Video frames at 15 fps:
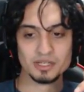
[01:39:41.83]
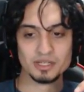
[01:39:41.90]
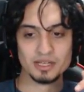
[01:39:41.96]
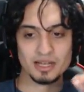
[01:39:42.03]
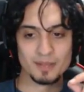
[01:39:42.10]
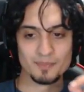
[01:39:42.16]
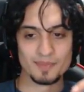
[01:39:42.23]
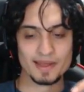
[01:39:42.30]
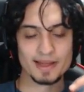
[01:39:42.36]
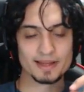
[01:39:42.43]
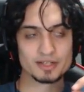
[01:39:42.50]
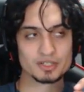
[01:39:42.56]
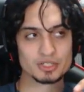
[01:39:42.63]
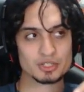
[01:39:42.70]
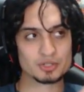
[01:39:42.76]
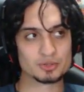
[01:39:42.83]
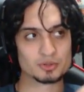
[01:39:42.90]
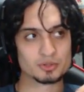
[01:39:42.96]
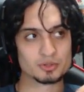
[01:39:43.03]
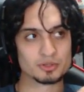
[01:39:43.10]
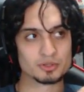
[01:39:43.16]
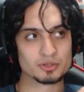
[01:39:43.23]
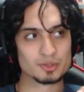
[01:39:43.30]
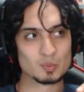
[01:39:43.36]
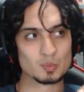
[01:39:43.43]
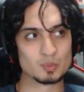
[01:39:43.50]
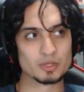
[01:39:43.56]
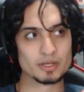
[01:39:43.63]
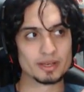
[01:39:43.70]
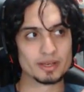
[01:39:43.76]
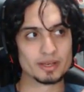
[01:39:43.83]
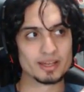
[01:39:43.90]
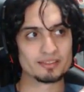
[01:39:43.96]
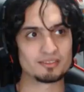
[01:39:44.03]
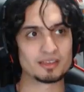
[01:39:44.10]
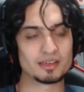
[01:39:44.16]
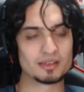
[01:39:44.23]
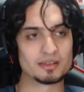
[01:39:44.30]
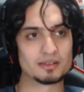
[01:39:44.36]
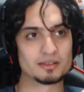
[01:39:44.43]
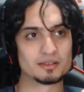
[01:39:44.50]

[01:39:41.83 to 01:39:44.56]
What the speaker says: I'm not sure what I said